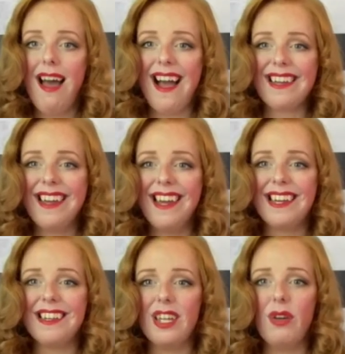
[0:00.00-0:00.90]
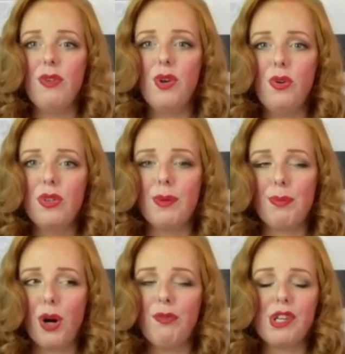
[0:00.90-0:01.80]
I can't give you the
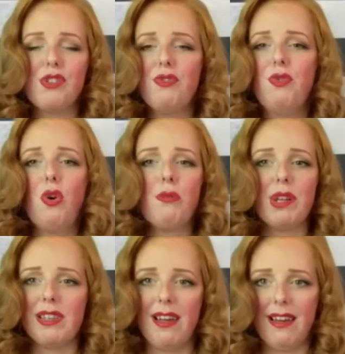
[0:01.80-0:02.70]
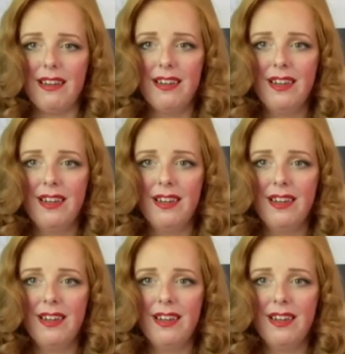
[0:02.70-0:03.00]
perfect formula